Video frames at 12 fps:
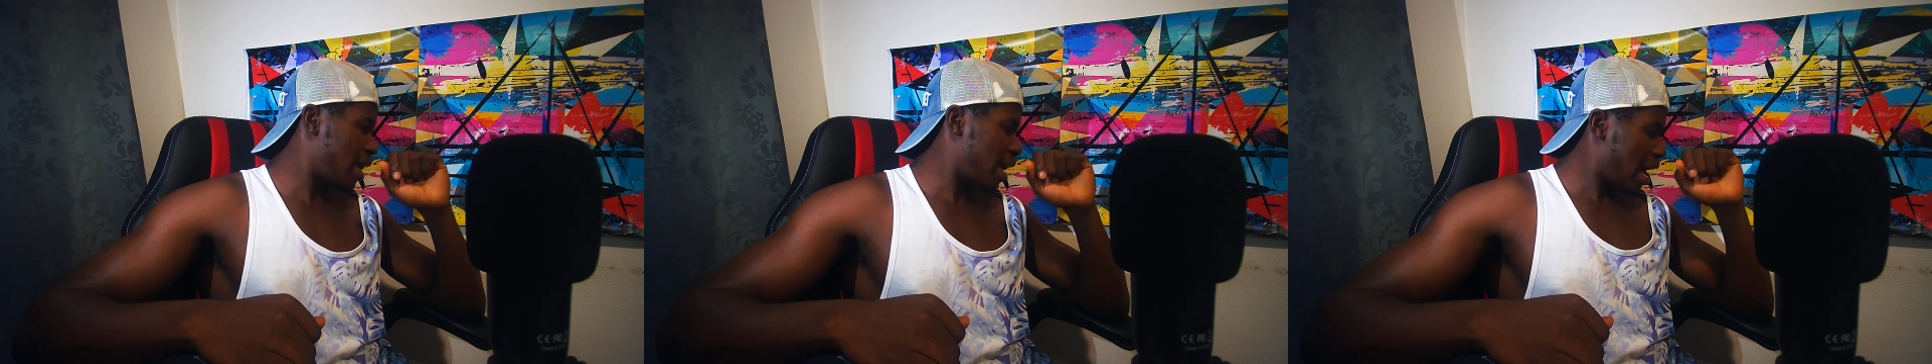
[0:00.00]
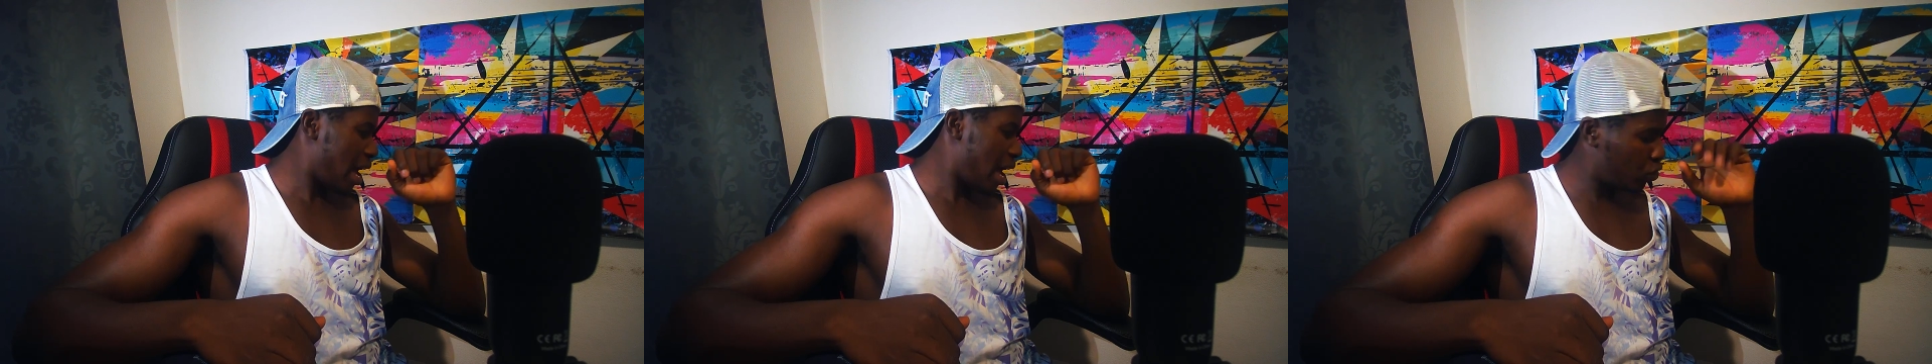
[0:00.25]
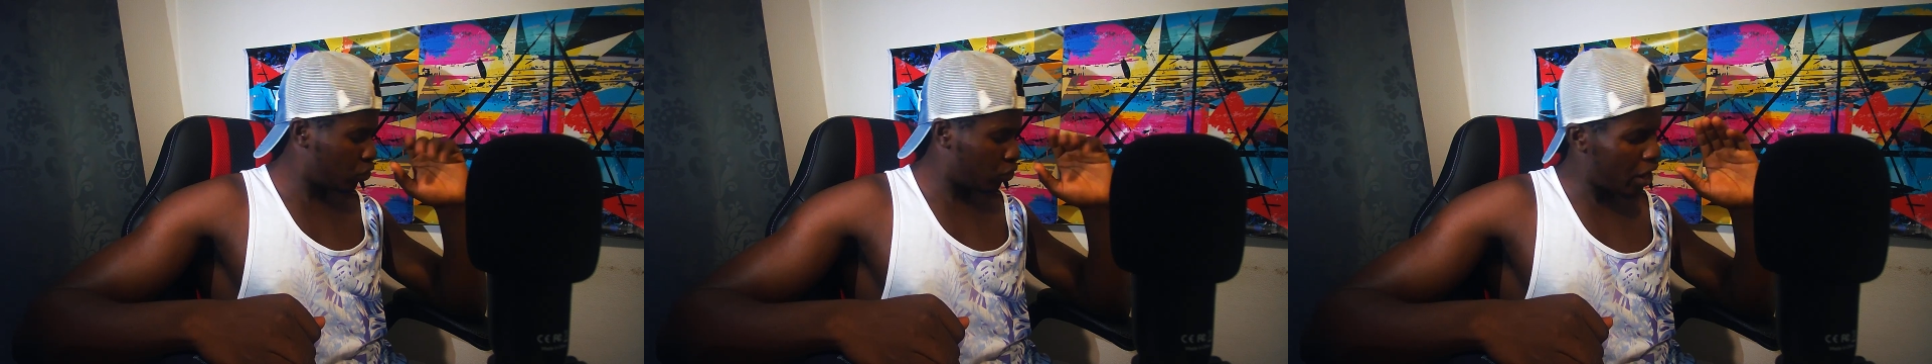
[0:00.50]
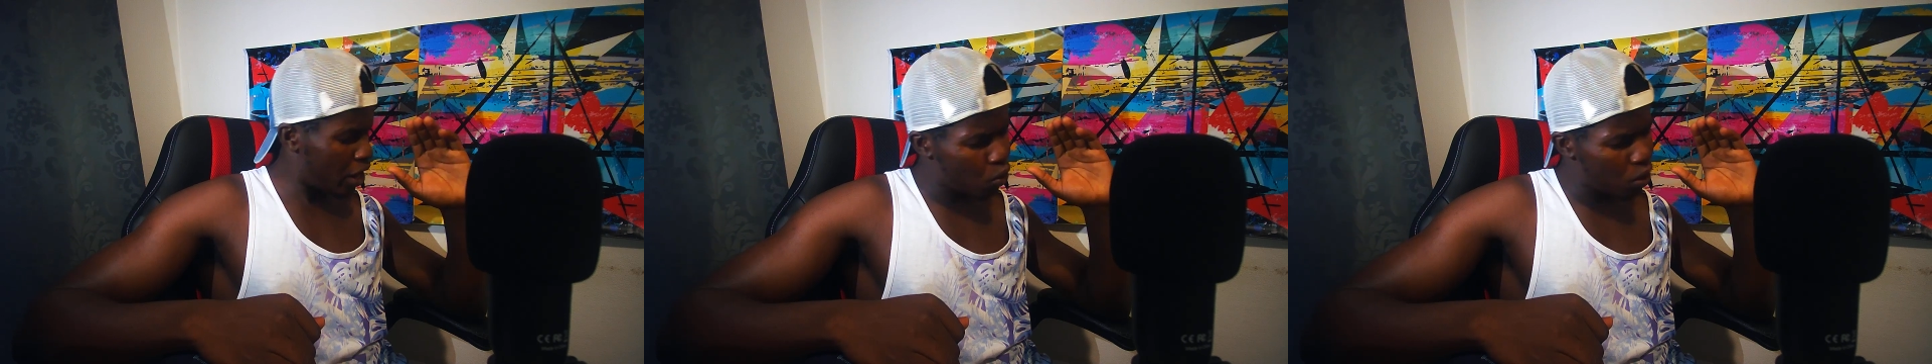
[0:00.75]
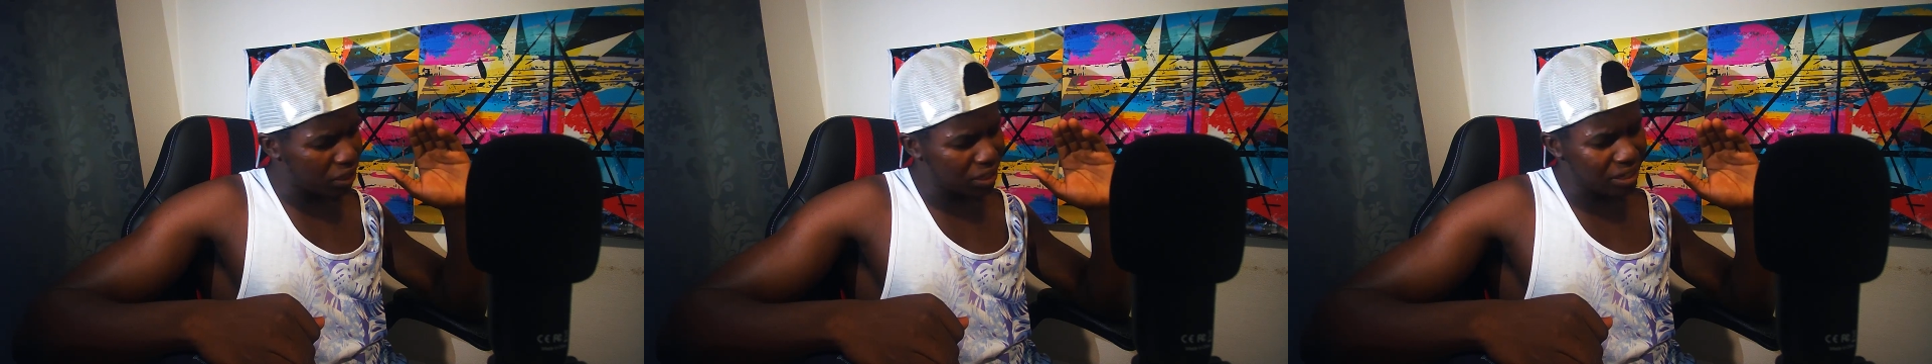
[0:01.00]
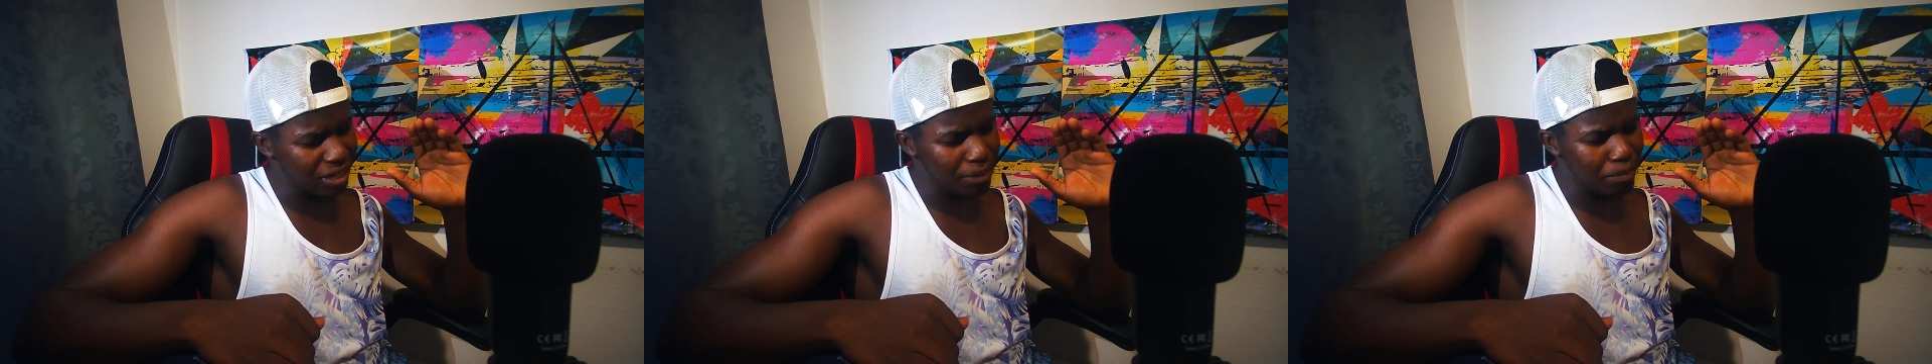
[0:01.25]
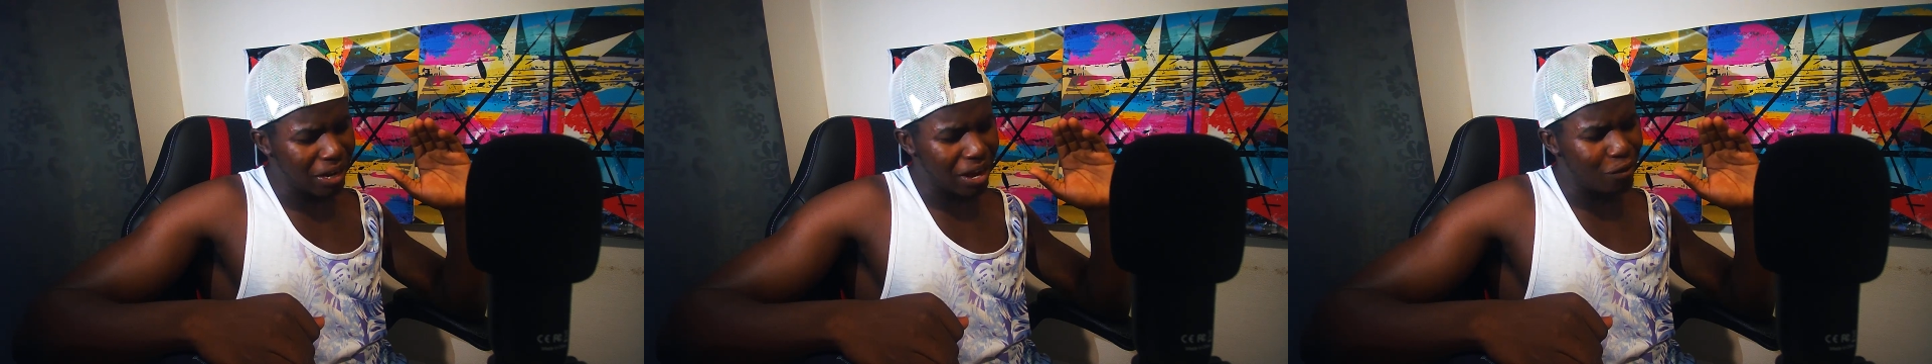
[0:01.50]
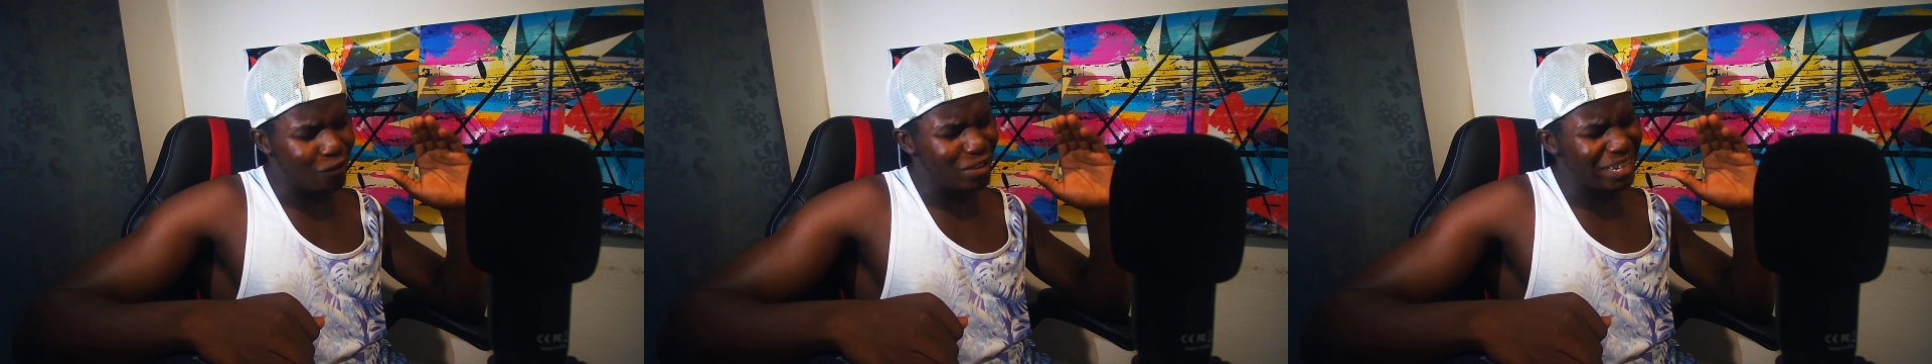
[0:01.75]
I tried watching it, but I
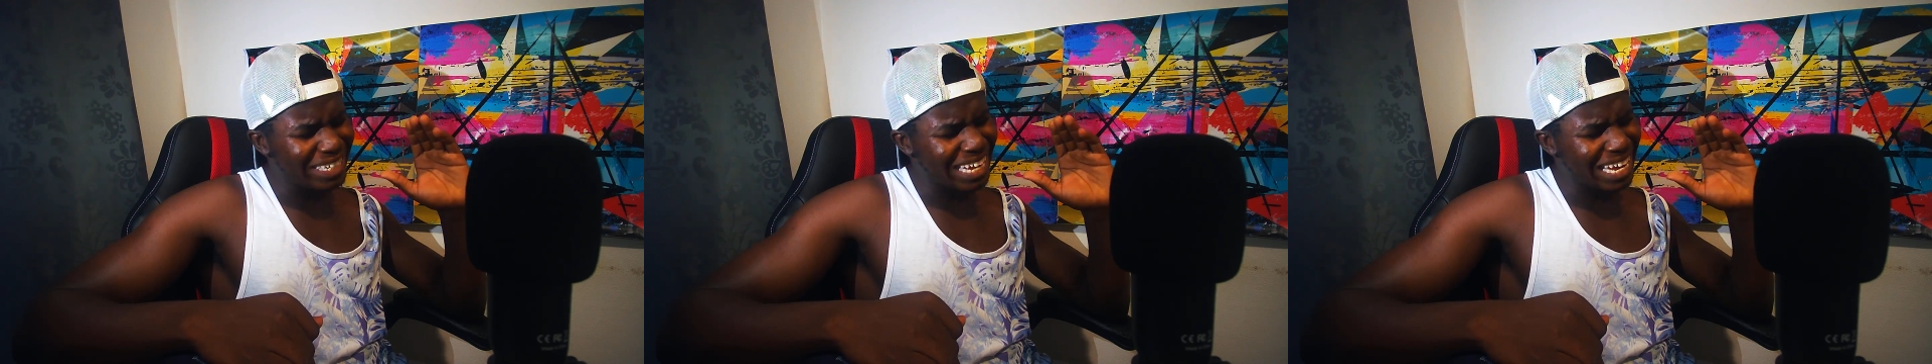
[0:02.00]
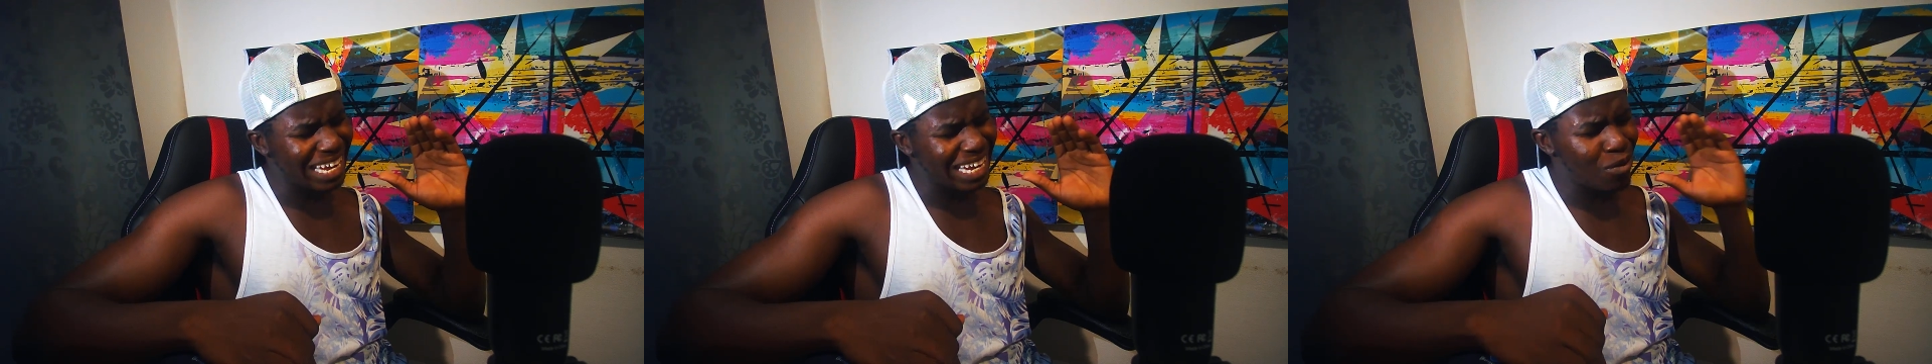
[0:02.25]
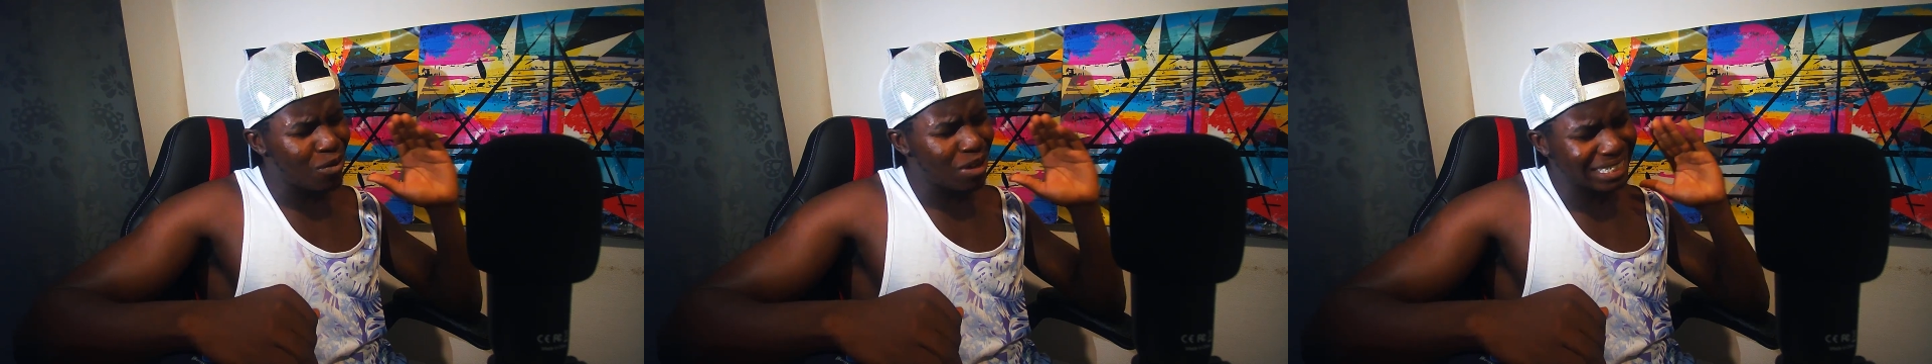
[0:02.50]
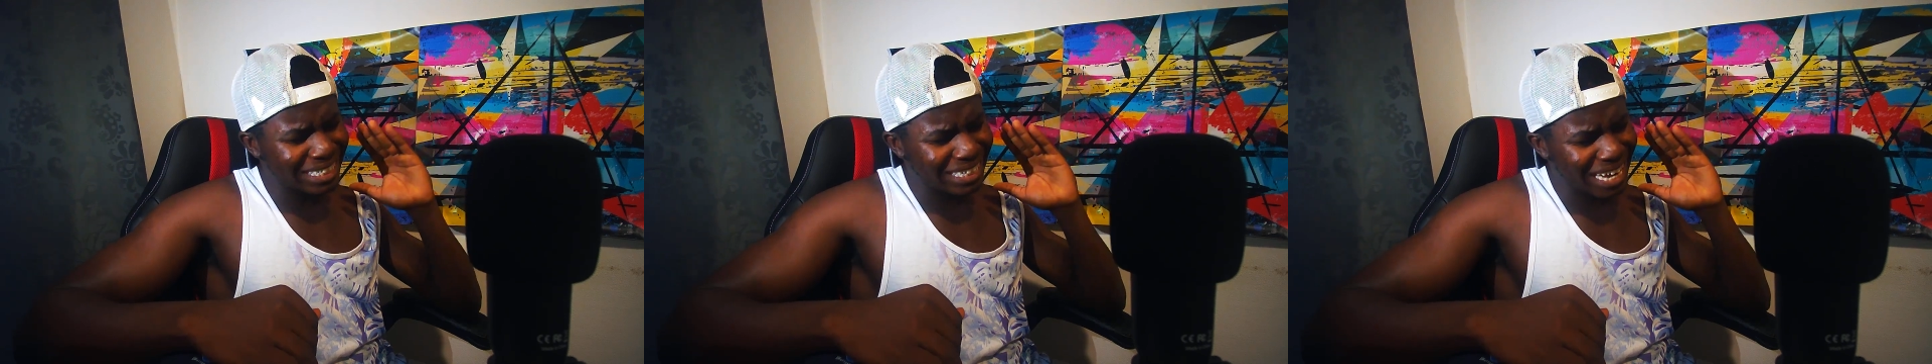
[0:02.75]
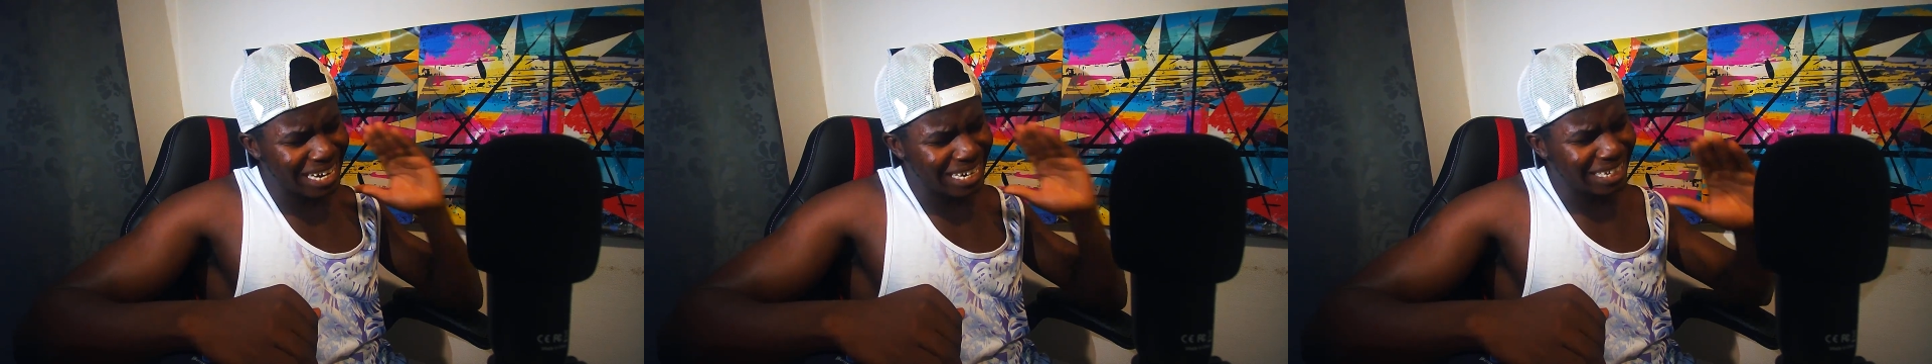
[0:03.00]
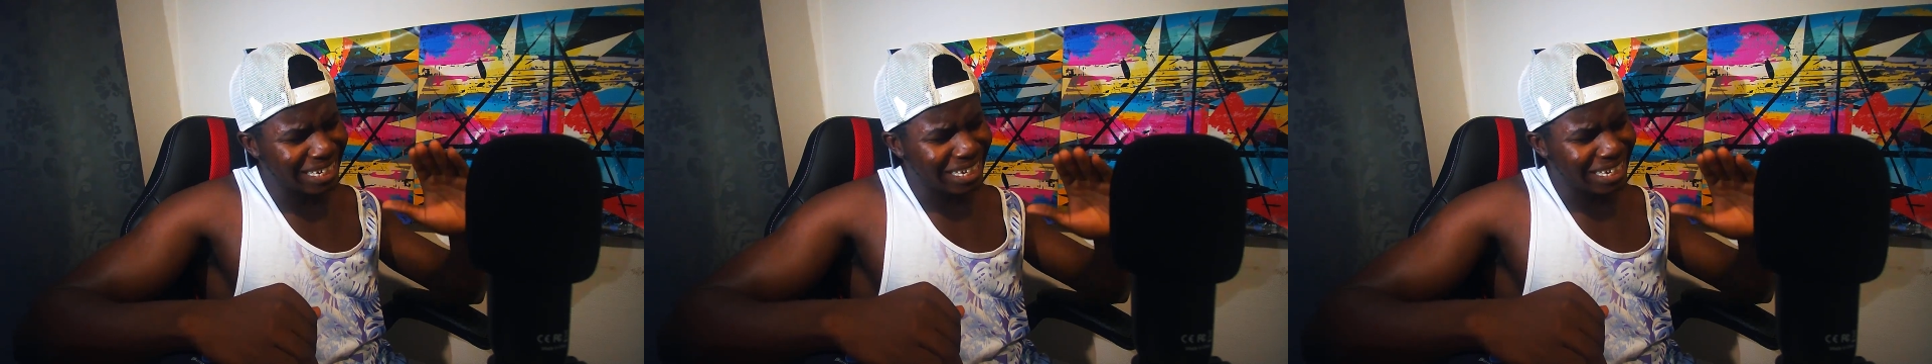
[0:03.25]
felt like I was getting